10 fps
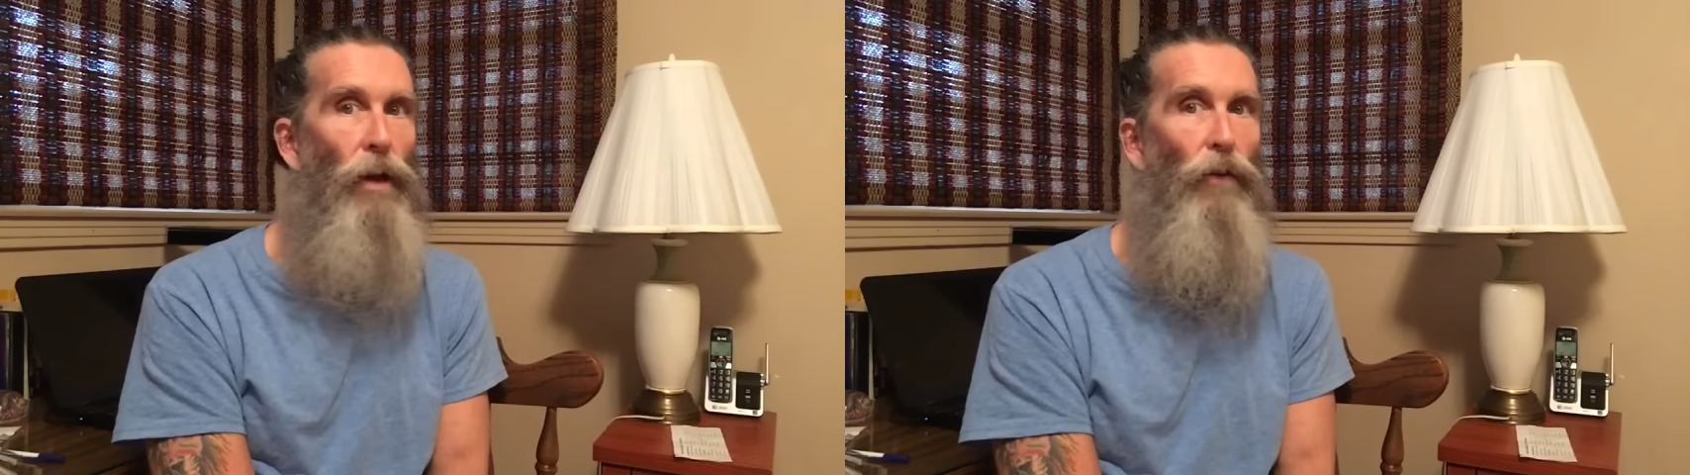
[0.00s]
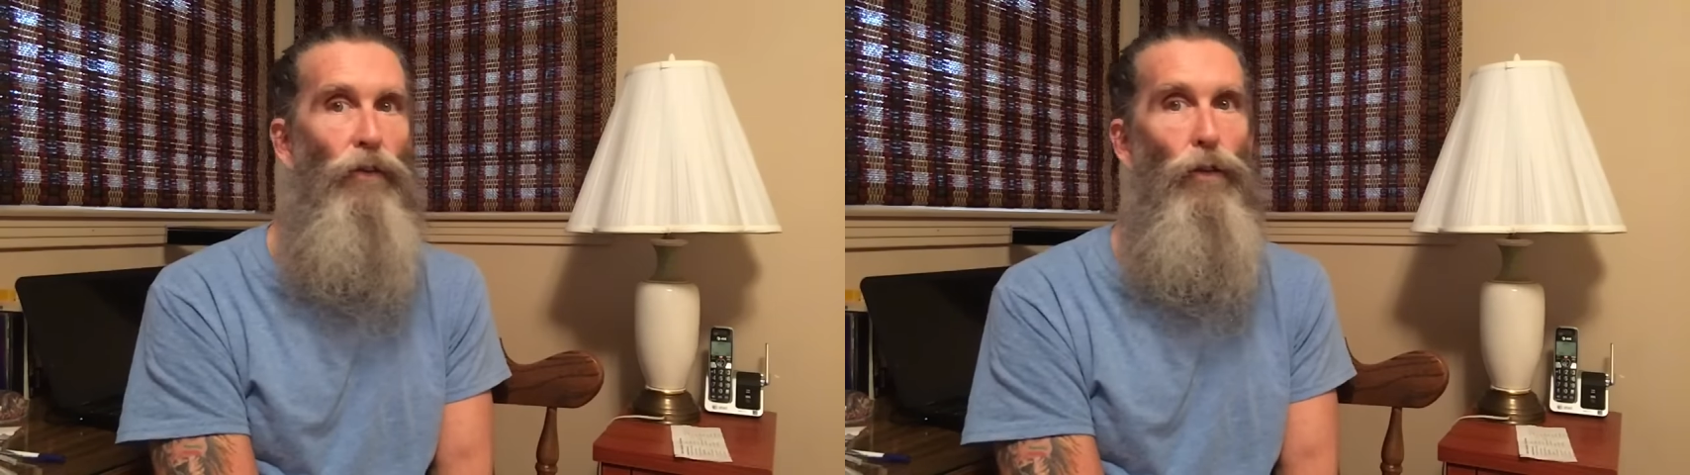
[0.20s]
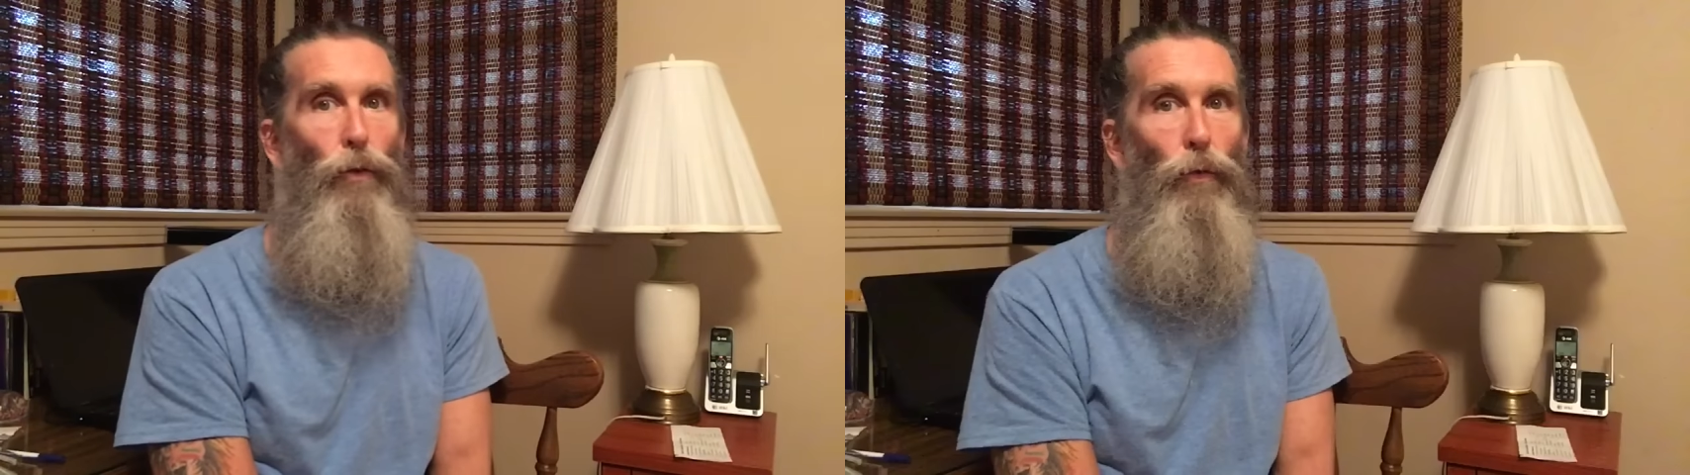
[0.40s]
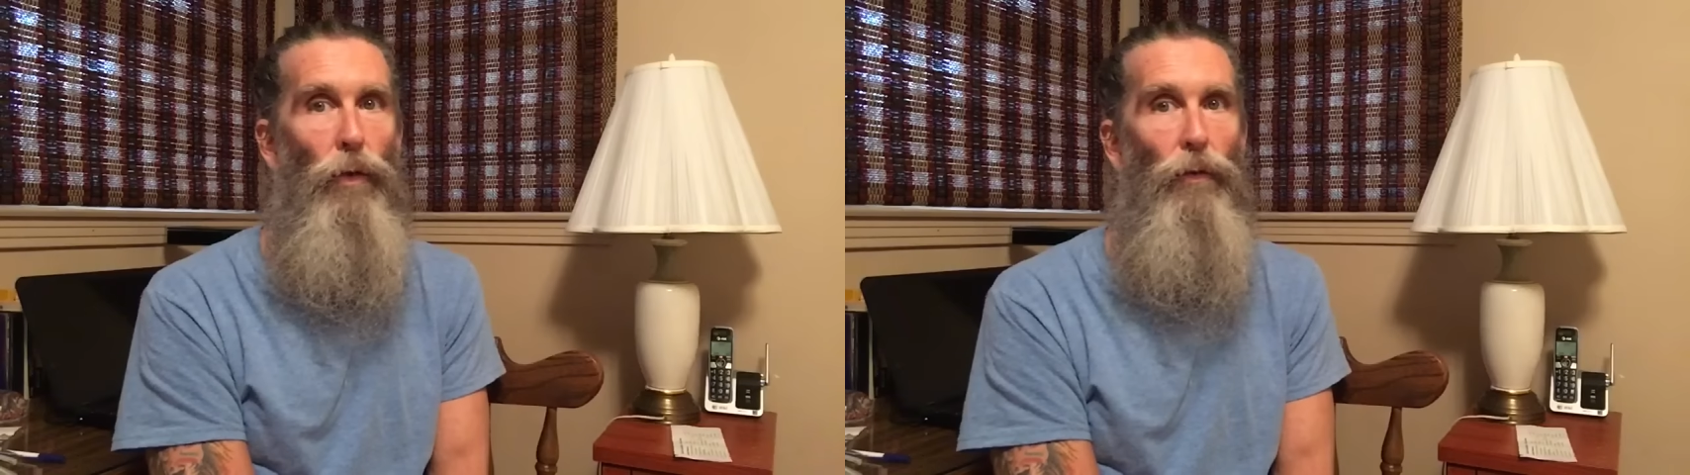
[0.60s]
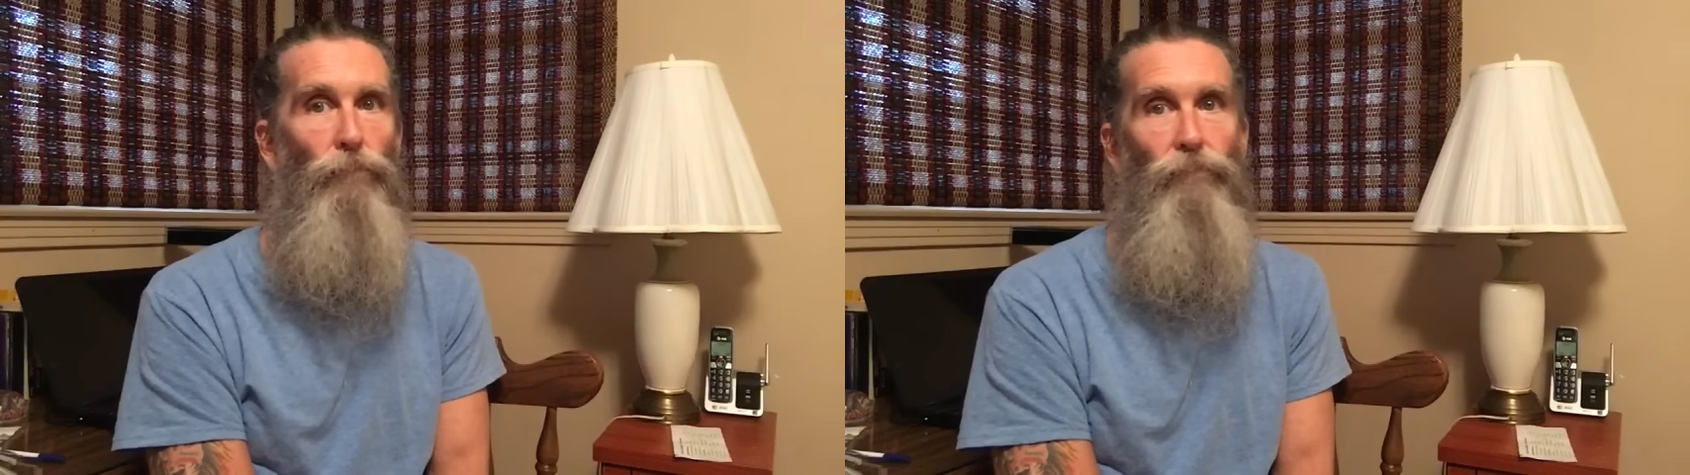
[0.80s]
issue
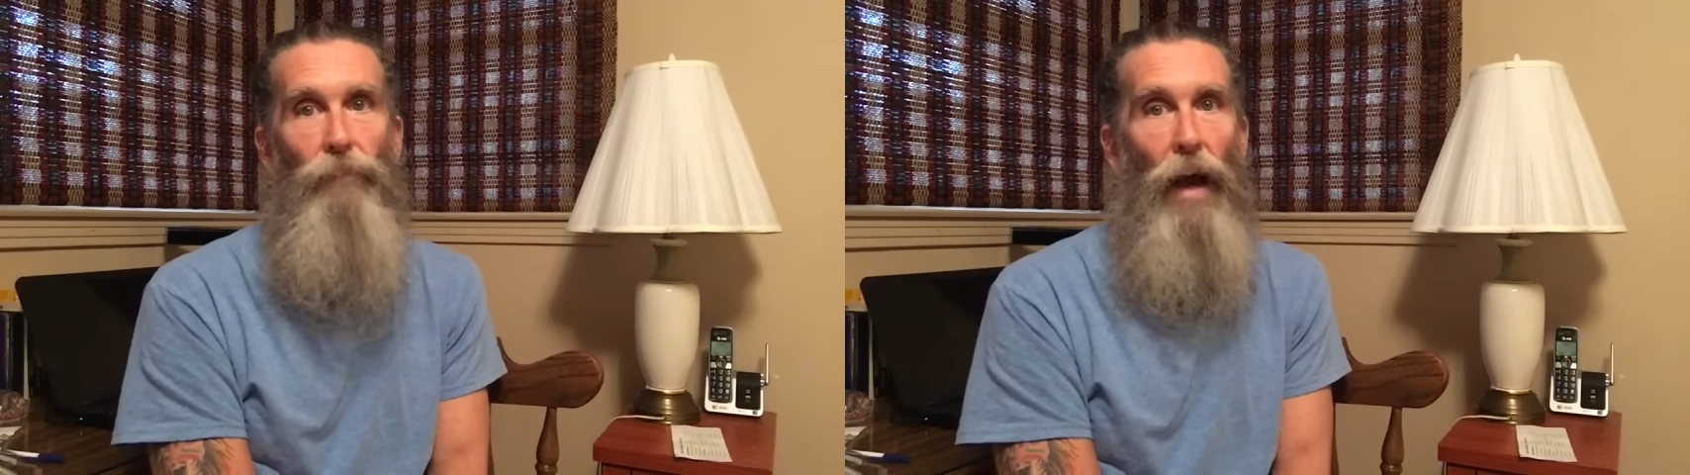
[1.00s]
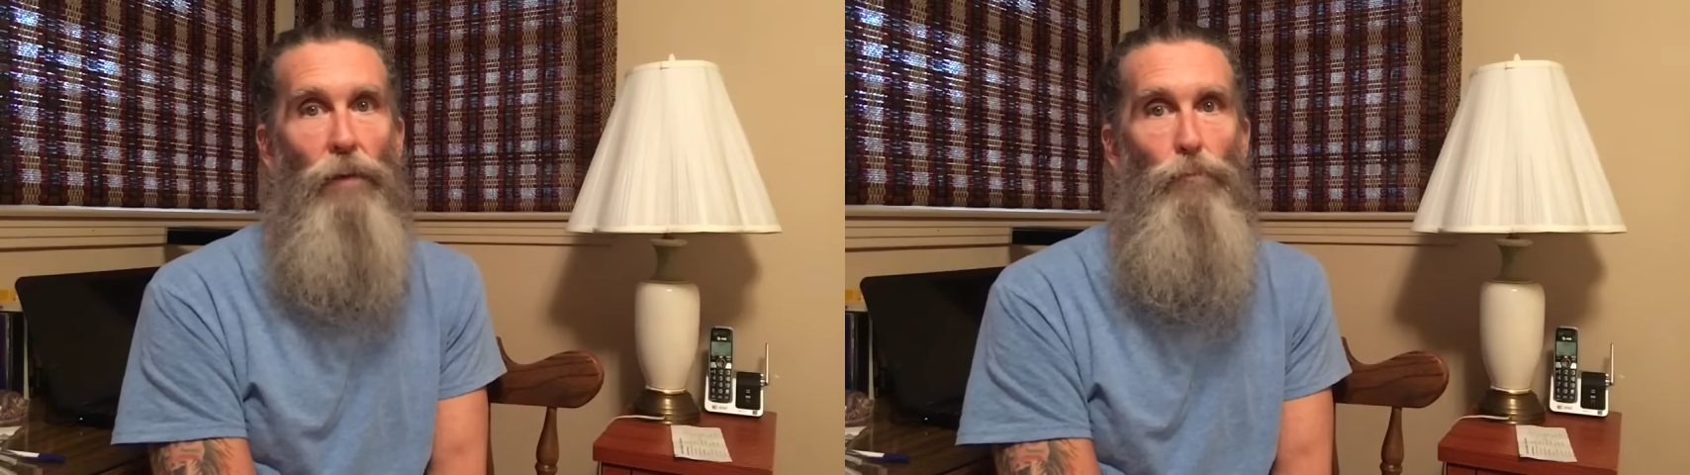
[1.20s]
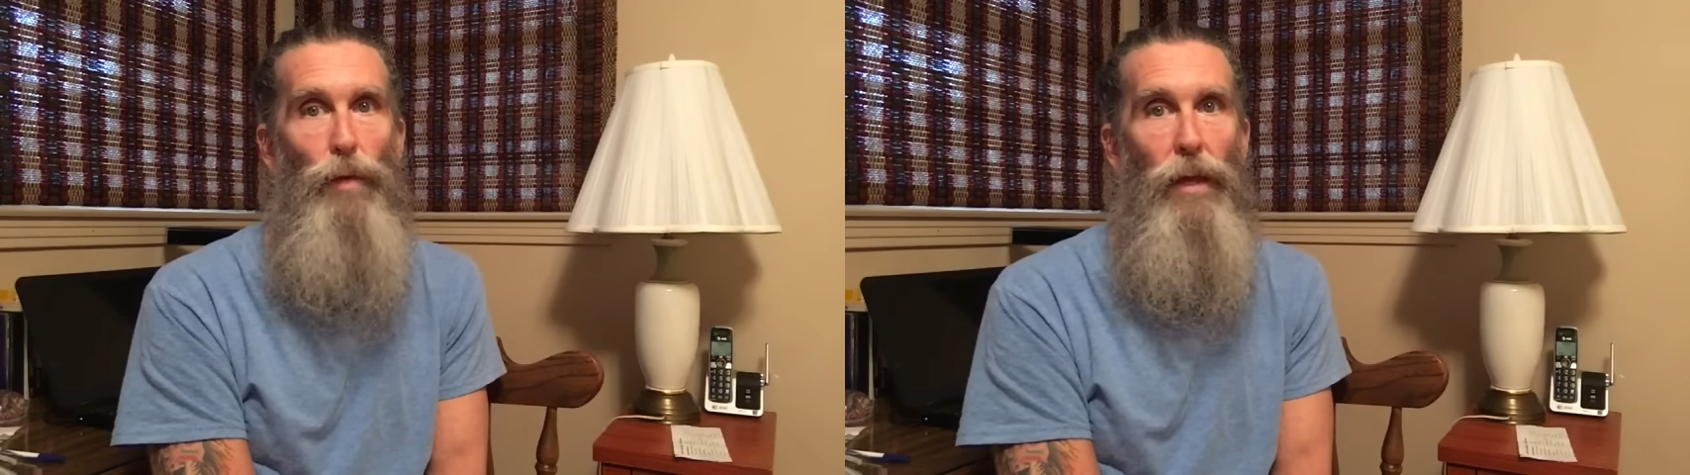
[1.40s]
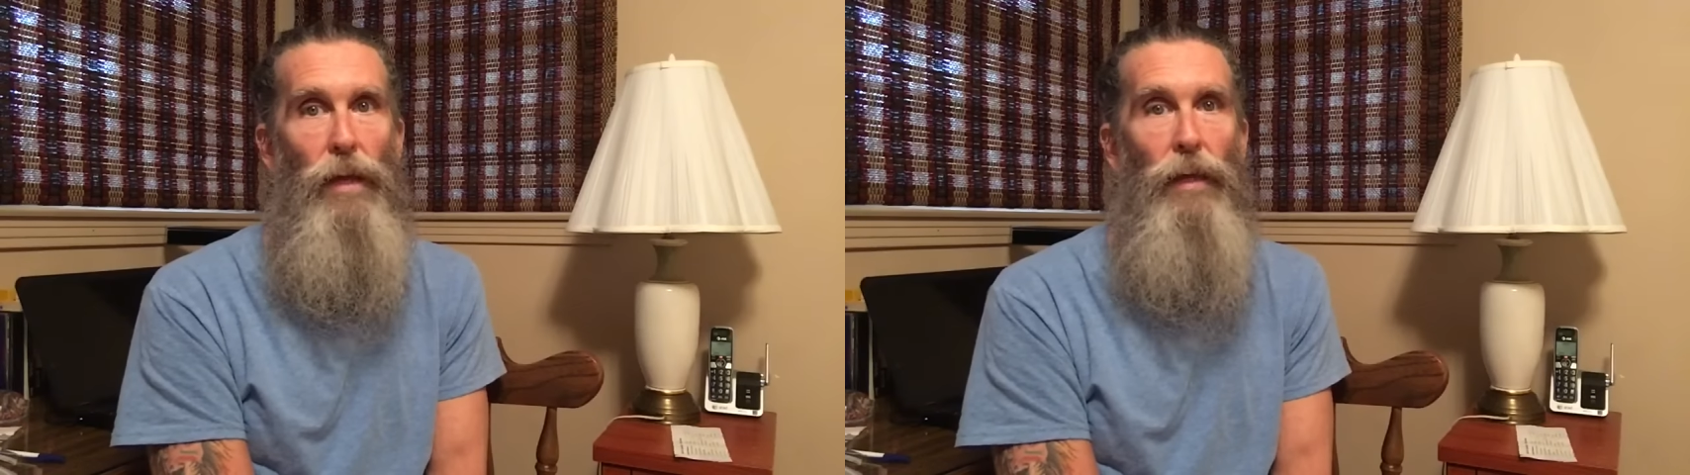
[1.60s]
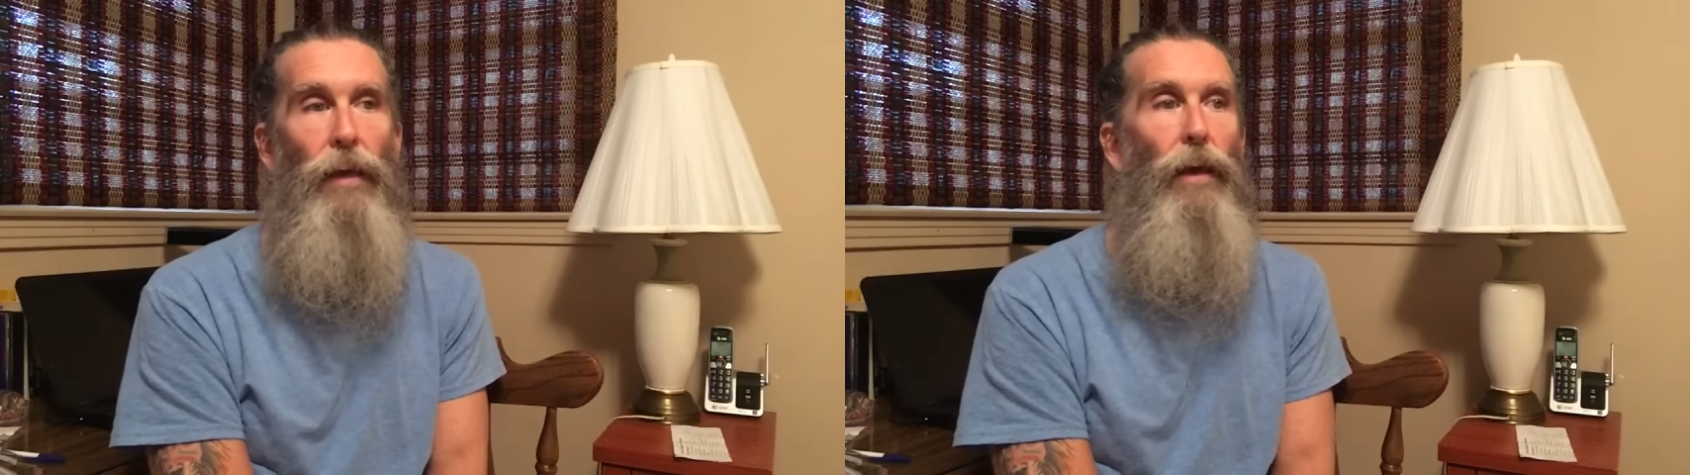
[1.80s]
might
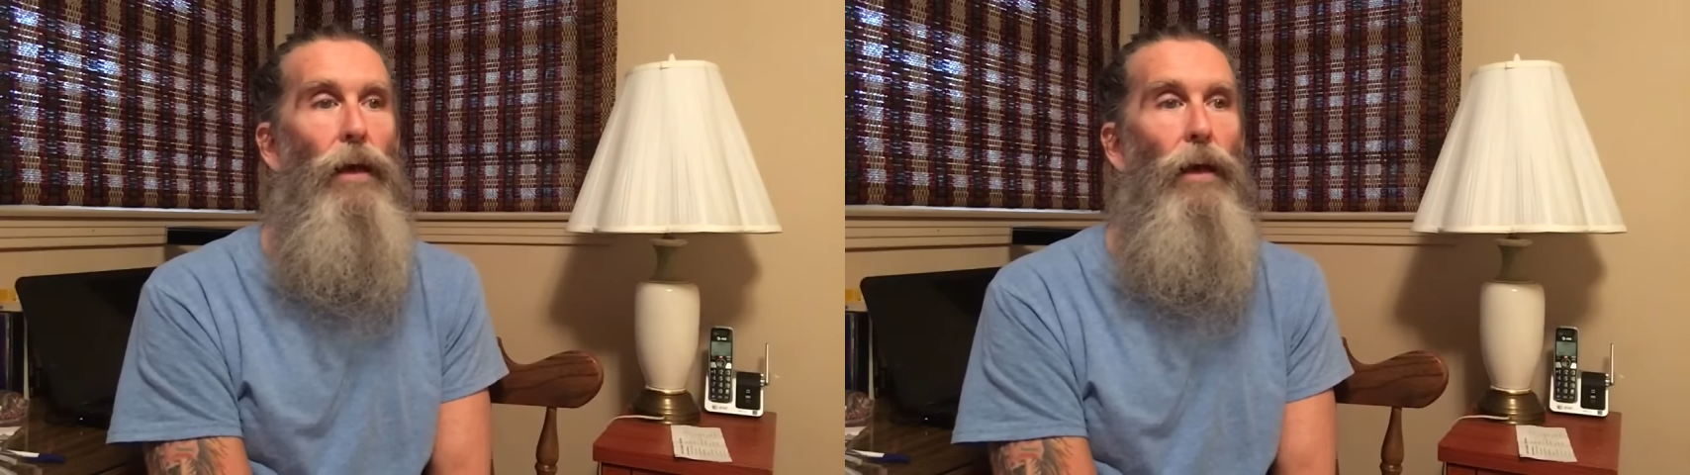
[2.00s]
be,